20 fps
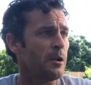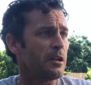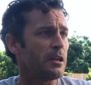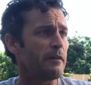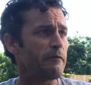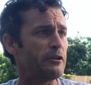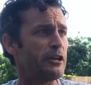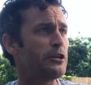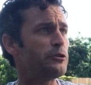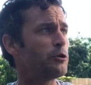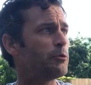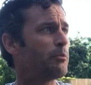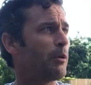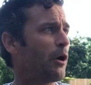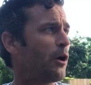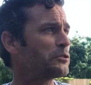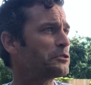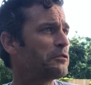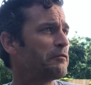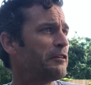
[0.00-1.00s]
if you need to,
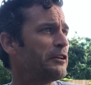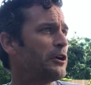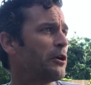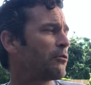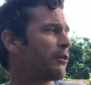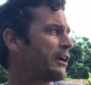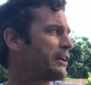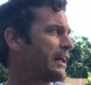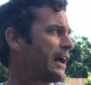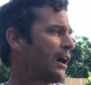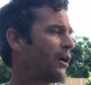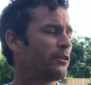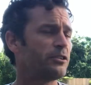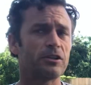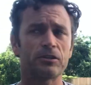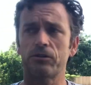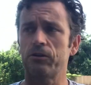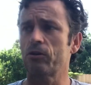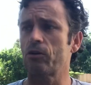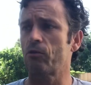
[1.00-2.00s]
pause the video right now and
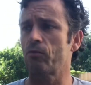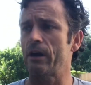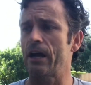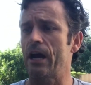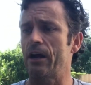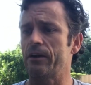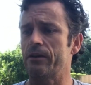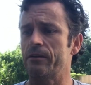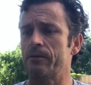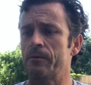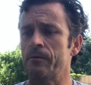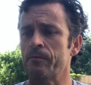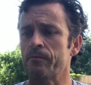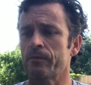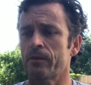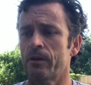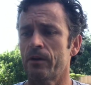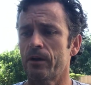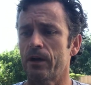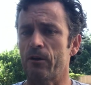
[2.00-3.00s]
just look around
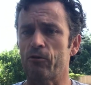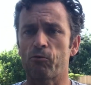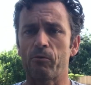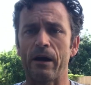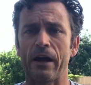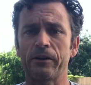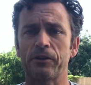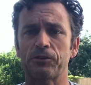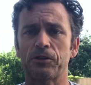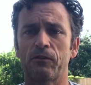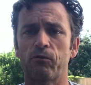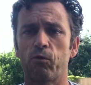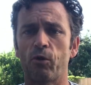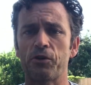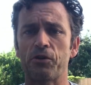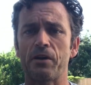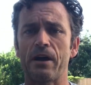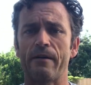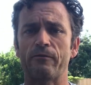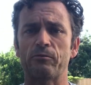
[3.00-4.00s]
and remind yourself
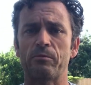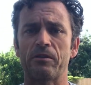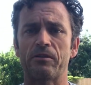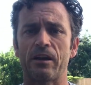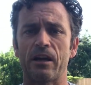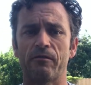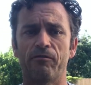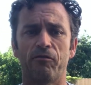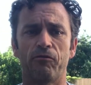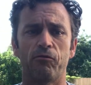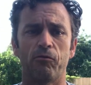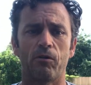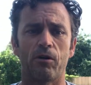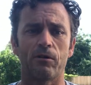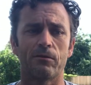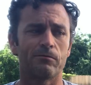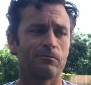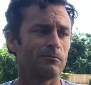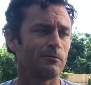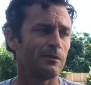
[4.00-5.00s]
what you have to be thankful
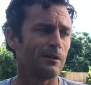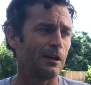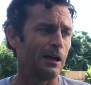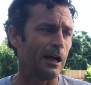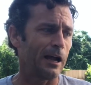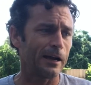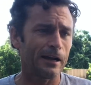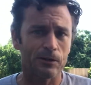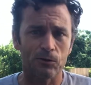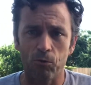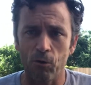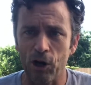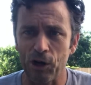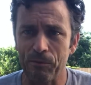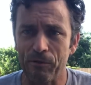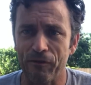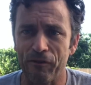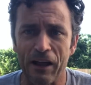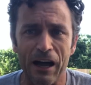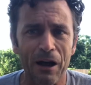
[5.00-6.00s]
for. I got to
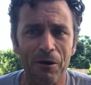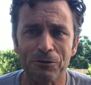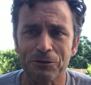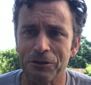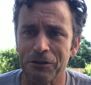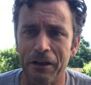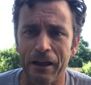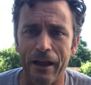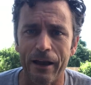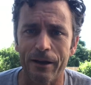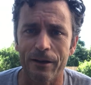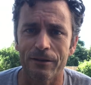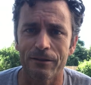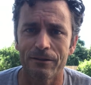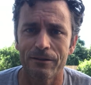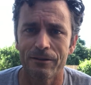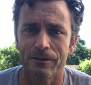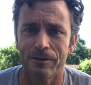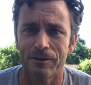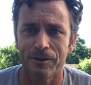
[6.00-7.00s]
water my flowers today.
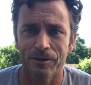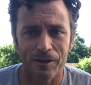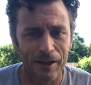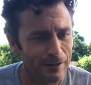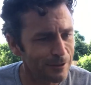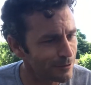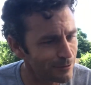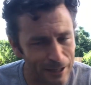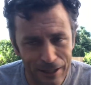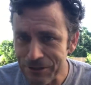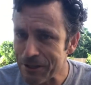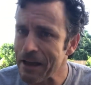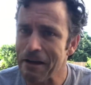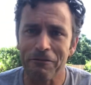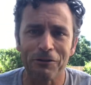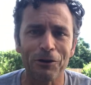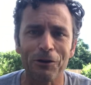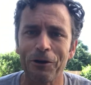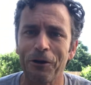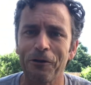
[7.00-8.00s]
That's
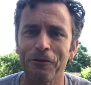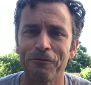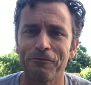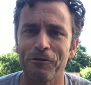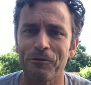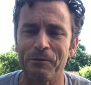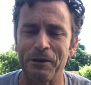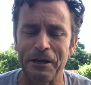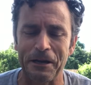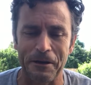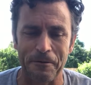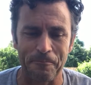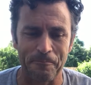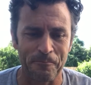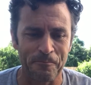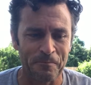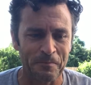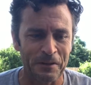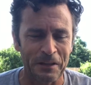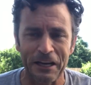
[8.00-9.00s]
heaven on earth for me.
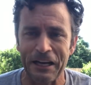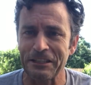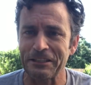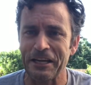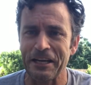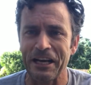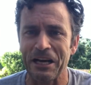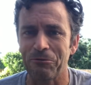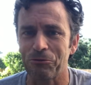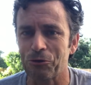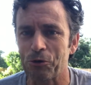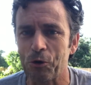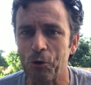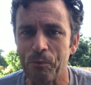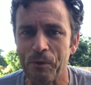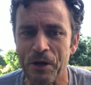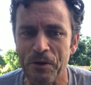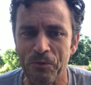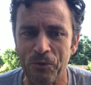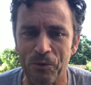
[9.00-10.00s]
I got to hang out with cool
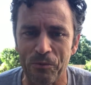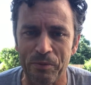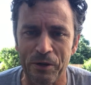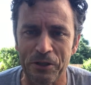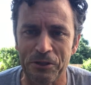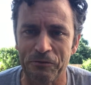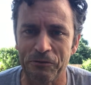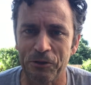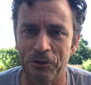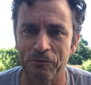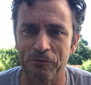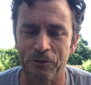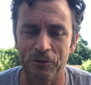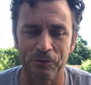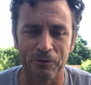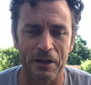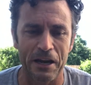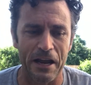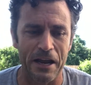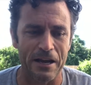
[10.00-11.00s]
people in Pittsfield for
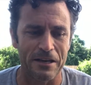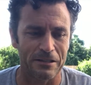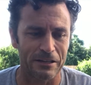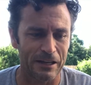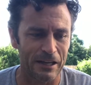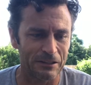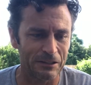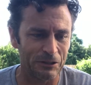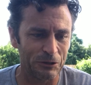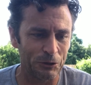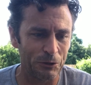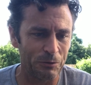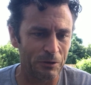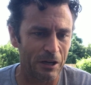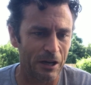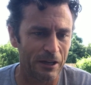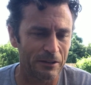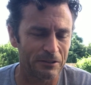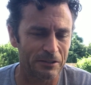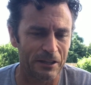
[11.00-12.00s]
3 days. I got to shoot
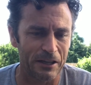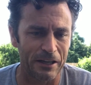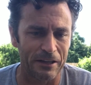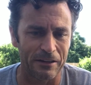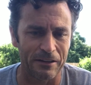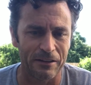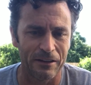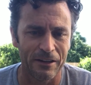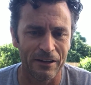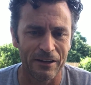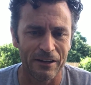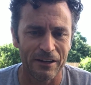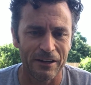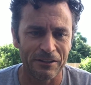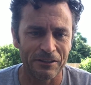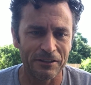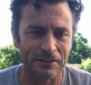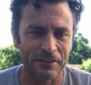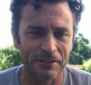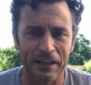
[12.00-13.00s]
content and
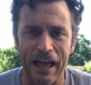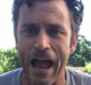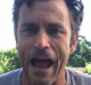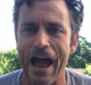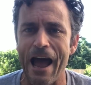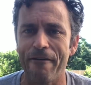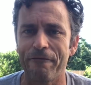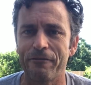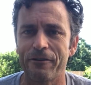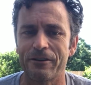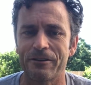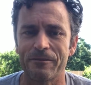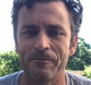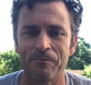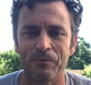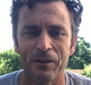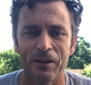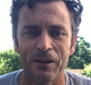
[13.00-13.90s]
just laugh and